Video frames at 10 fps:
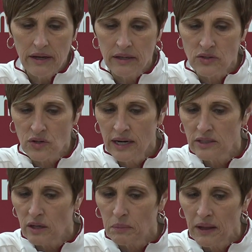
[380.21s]
and
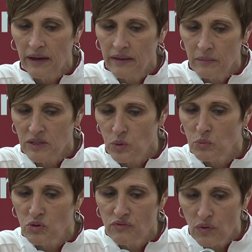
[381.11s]
trying to apply them as
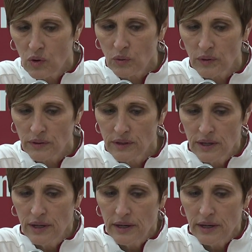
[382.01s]
we move forward,